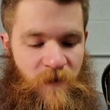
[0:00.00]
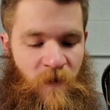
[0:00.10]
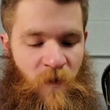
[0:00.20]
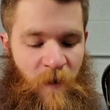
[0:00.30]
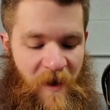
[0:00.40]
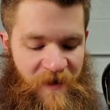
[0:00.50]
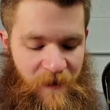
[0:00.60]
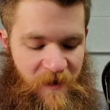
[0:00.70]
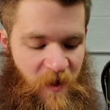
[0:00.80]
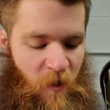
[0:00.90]
Well, I think
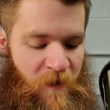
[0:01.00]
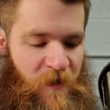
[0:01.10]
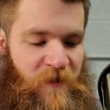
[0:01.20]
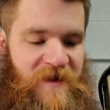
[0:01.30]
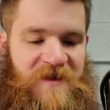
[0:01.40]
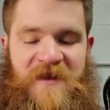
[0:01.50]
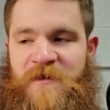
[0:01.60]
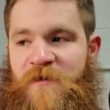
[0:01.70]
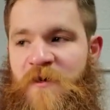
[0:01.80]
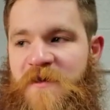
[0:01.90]
we're going to open the rest of these
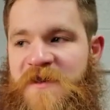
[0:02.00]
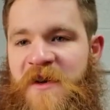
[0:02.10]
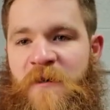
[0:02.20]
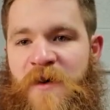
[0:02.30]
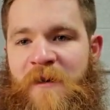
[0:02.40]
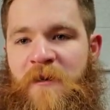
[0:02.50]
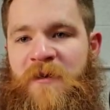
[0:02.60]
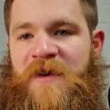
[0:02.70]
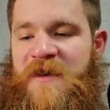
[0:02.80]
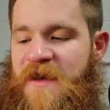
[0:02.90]
rolls, and I'll
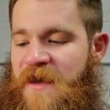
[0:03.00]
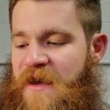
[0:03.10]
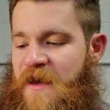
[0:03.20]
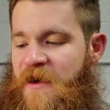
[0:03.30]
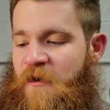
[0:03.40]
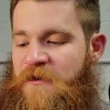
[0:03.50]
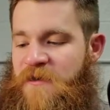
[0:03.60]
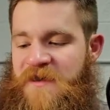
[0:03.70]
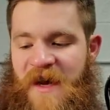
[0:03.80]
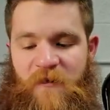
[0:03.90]
probably go into a
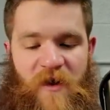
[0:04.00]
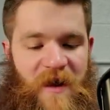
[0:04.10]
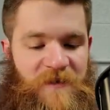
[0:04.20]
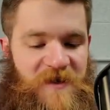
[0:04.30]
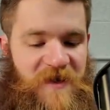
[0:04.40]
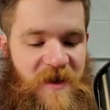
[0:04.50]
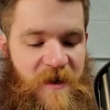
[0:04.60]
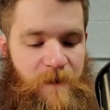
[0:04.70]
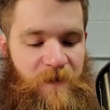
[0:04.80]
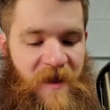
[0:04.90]
time lapse,
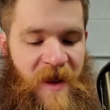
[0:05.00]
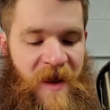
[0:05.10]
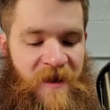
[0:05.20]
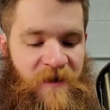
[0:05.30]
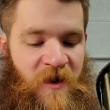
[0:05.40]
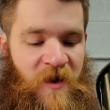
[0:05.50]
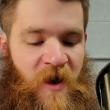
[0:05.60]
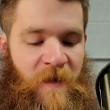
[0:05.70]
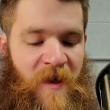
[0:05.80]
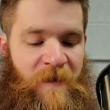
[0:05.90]
and I might